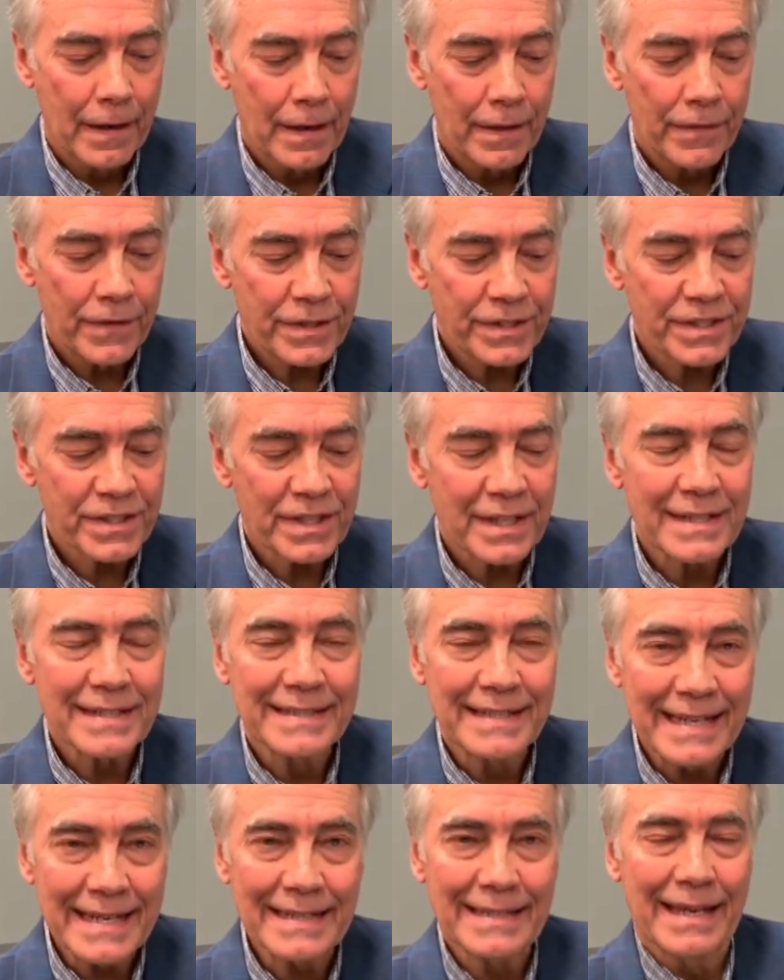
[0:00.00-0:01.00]
This is a
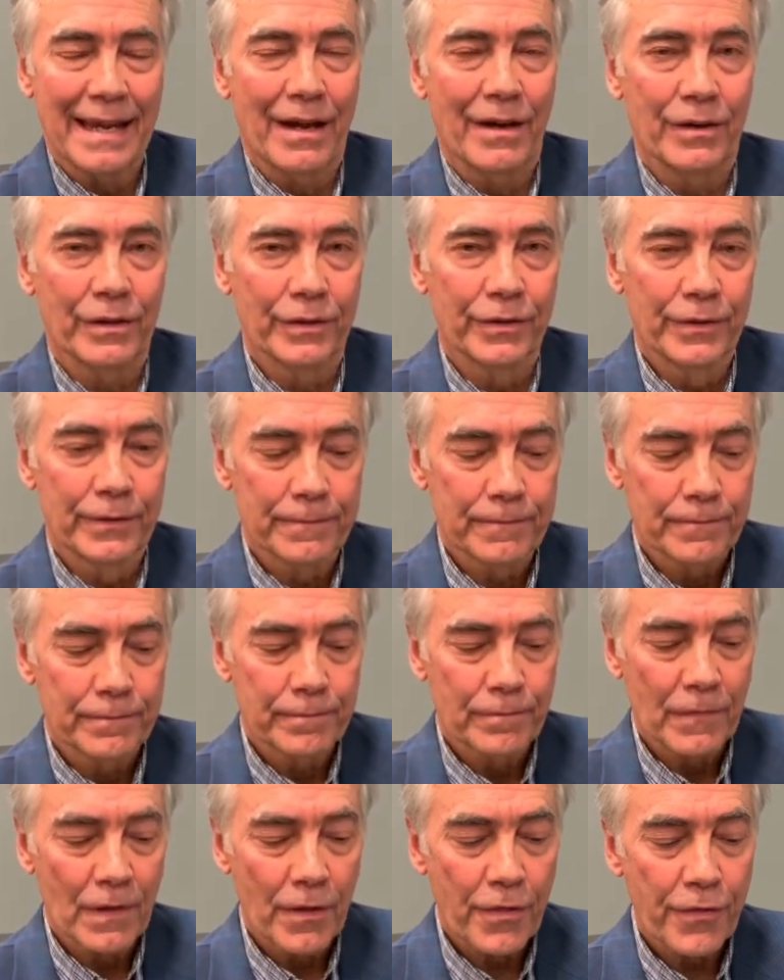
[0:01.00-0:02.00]
detailed,
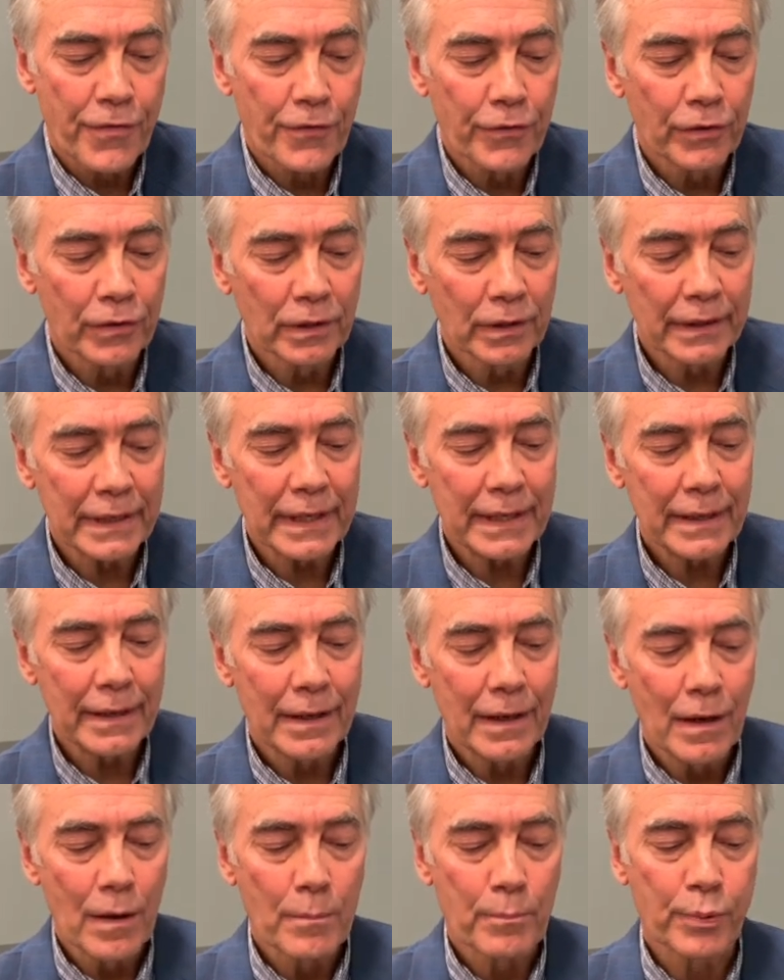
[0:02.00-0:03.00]
thoroughly
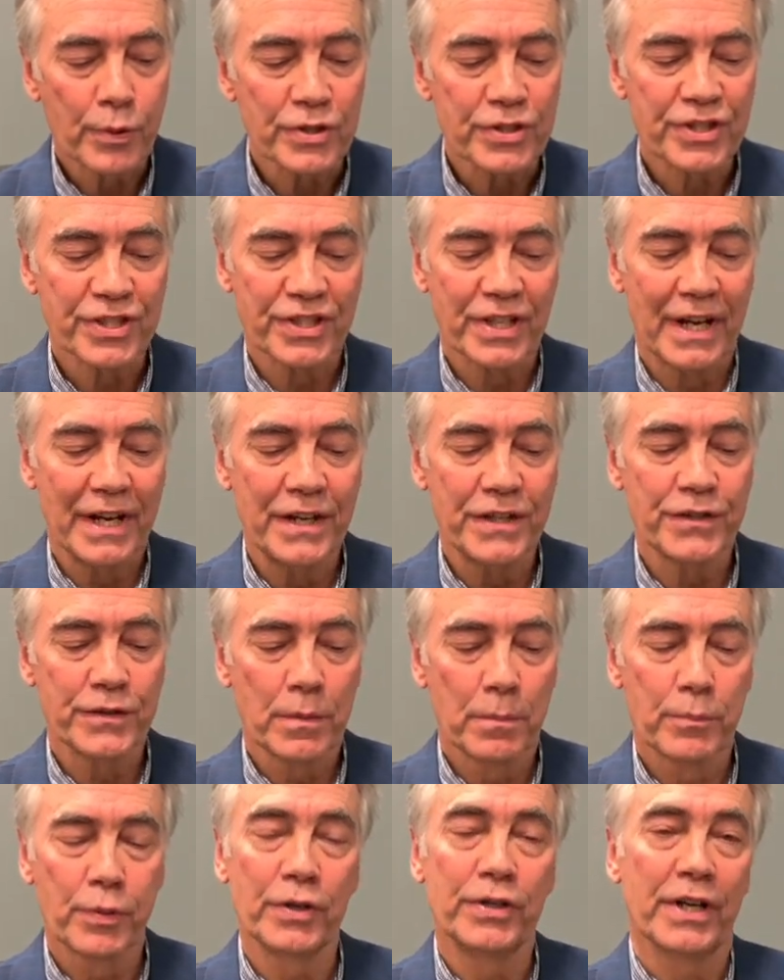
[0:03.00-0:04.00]
precise
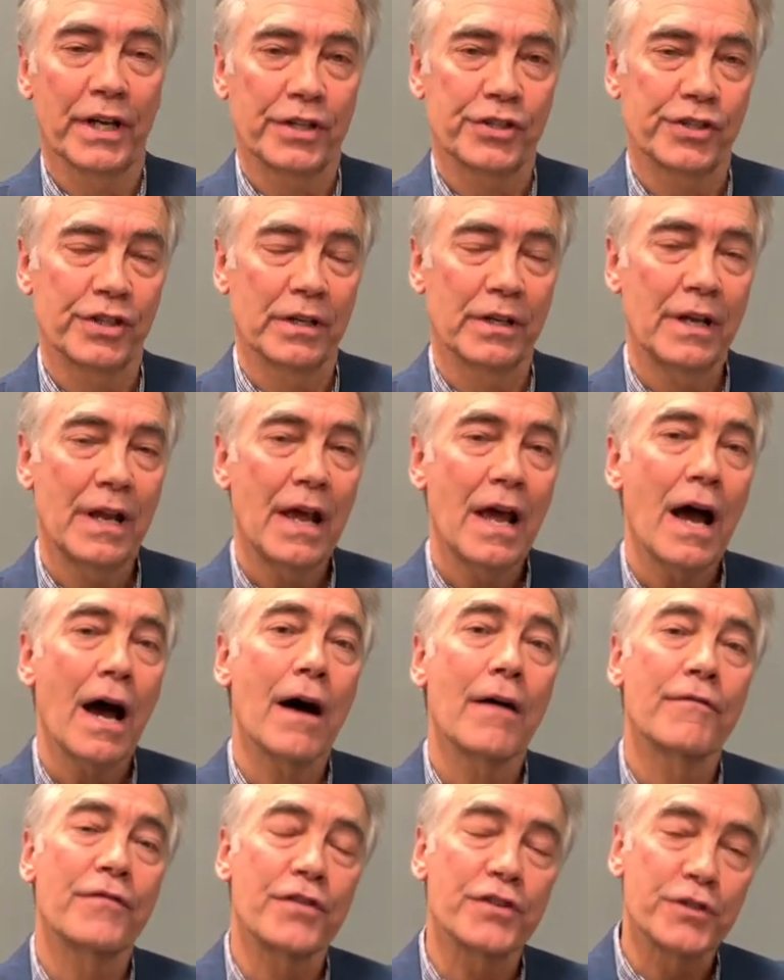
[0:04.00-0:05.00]
prediction
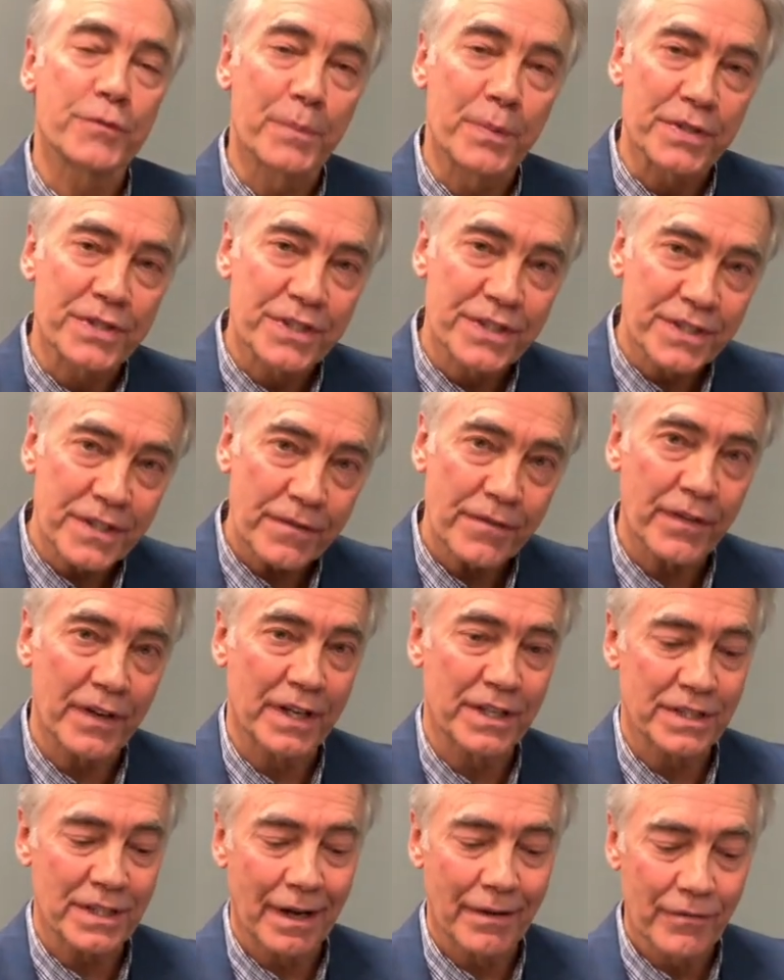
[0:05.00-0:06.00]
of the
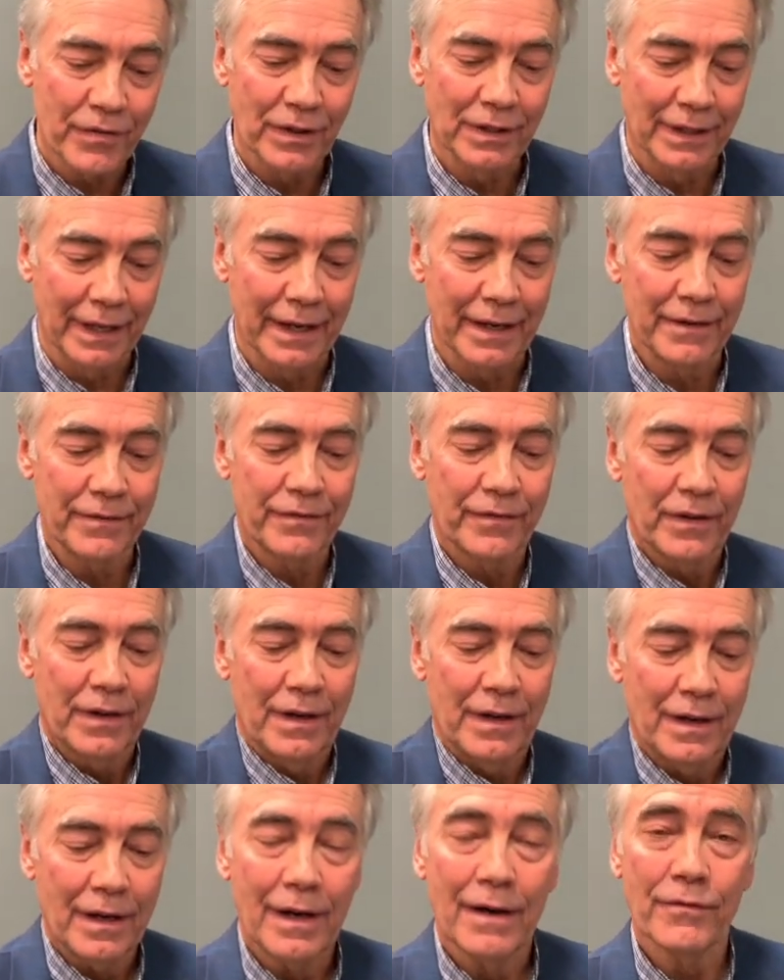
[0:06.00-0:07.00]
specifics of the life
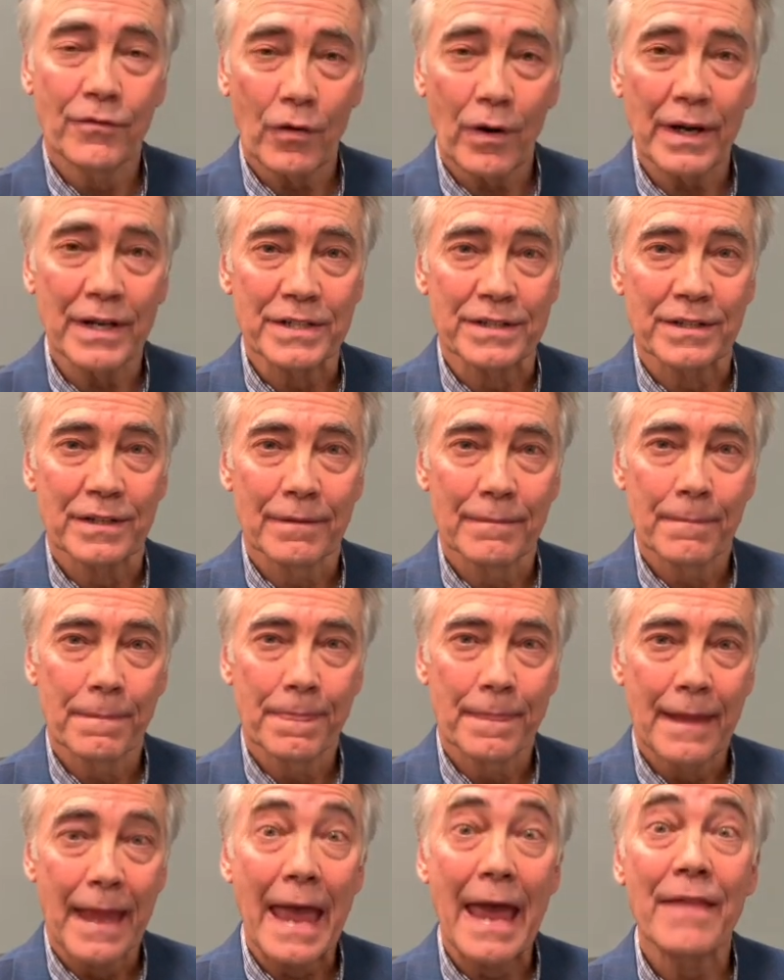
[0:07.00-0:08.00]
of Christ
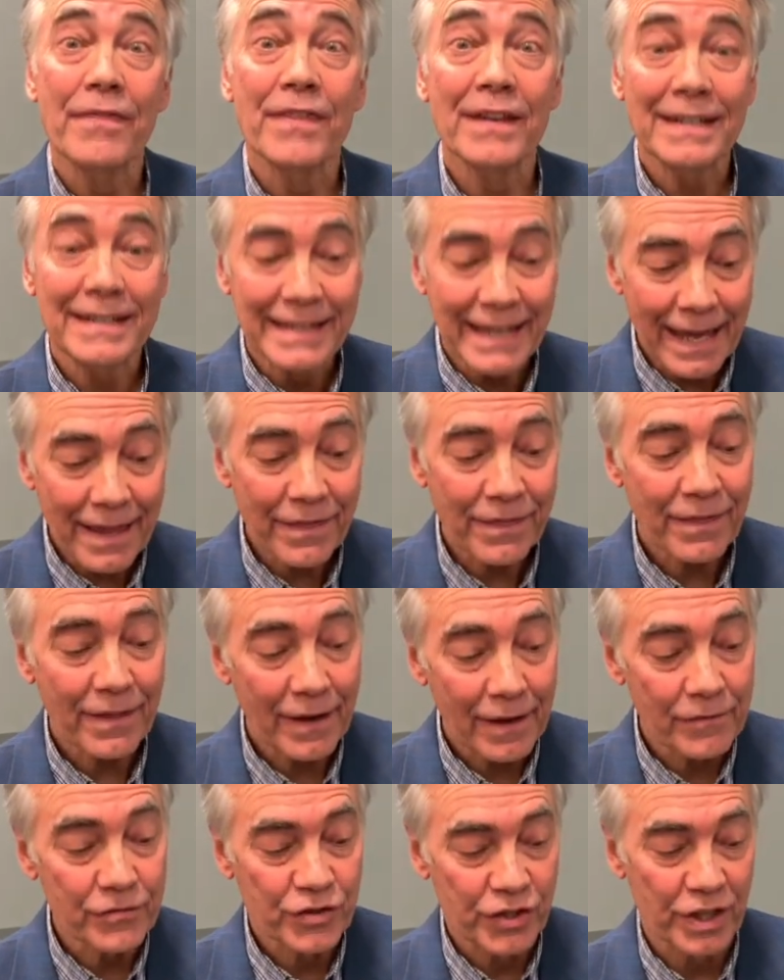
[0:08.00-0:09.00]
and the death
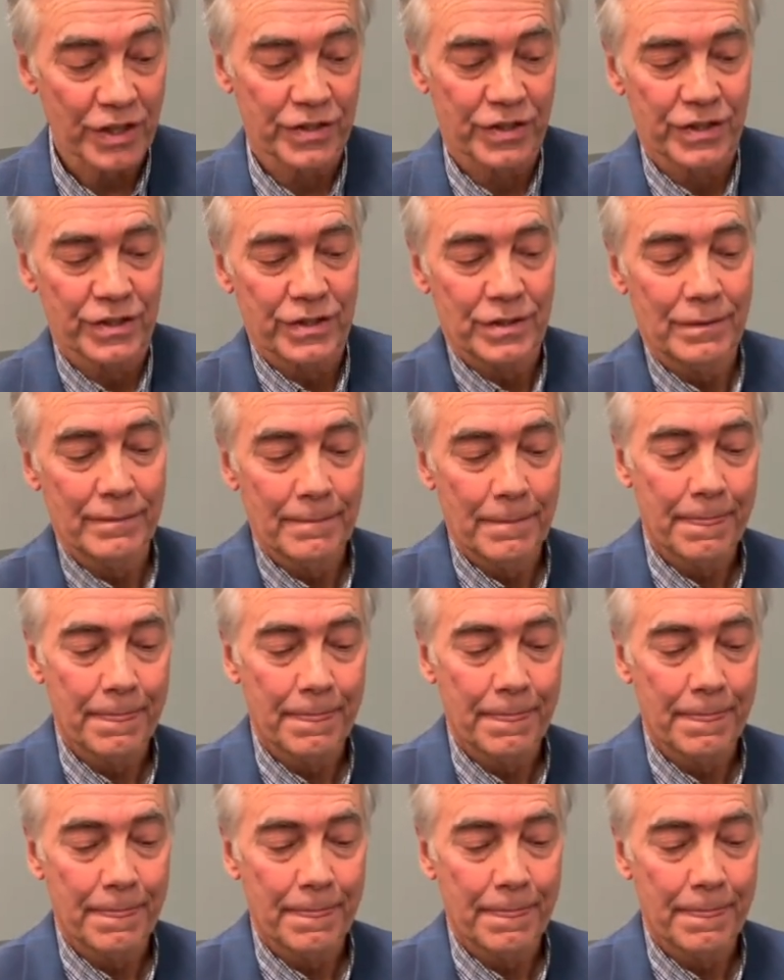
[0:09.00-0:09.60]
of Jesus.